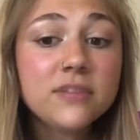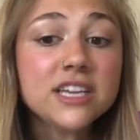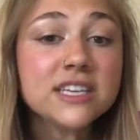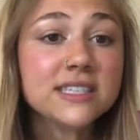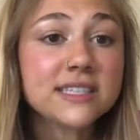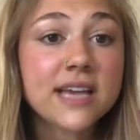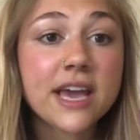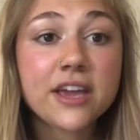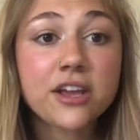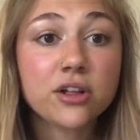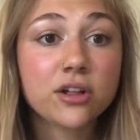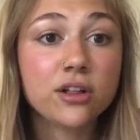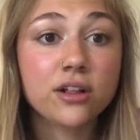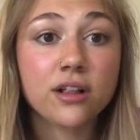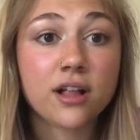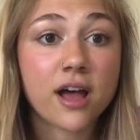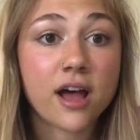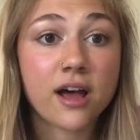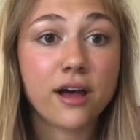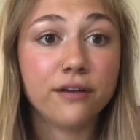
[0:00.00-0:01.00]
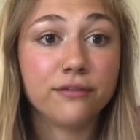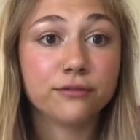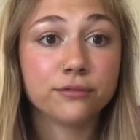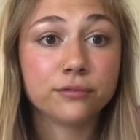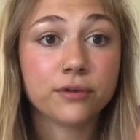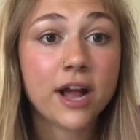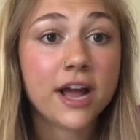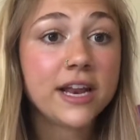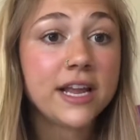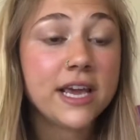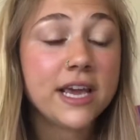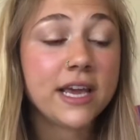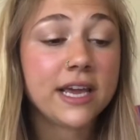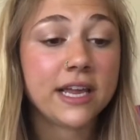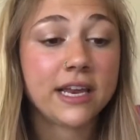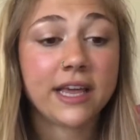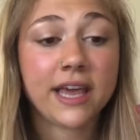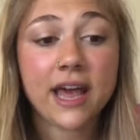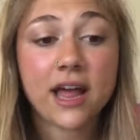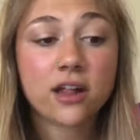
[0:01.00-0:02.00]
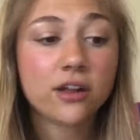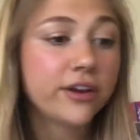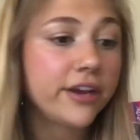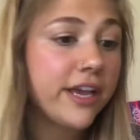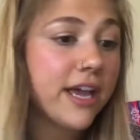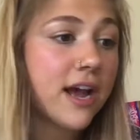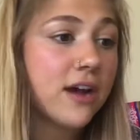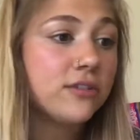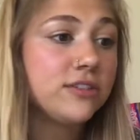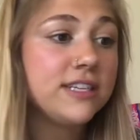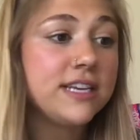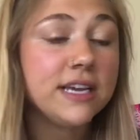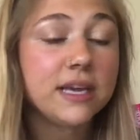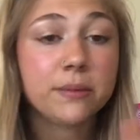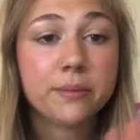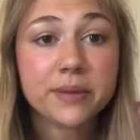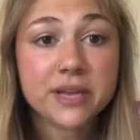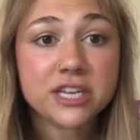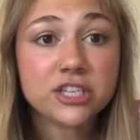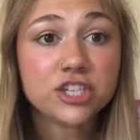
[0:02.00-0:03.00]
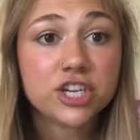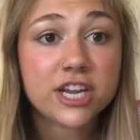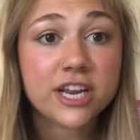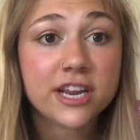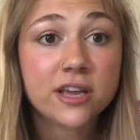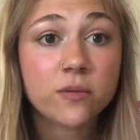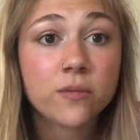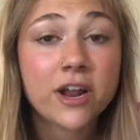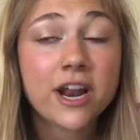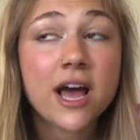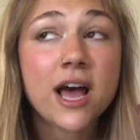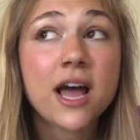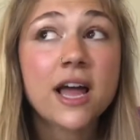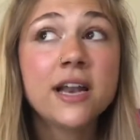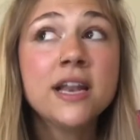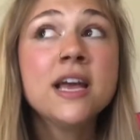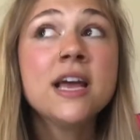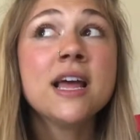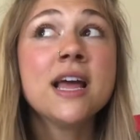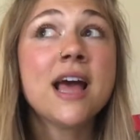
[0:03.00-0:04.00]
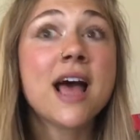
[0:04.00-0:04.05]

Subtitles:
cycle of running and calorie counting and binge eating went on.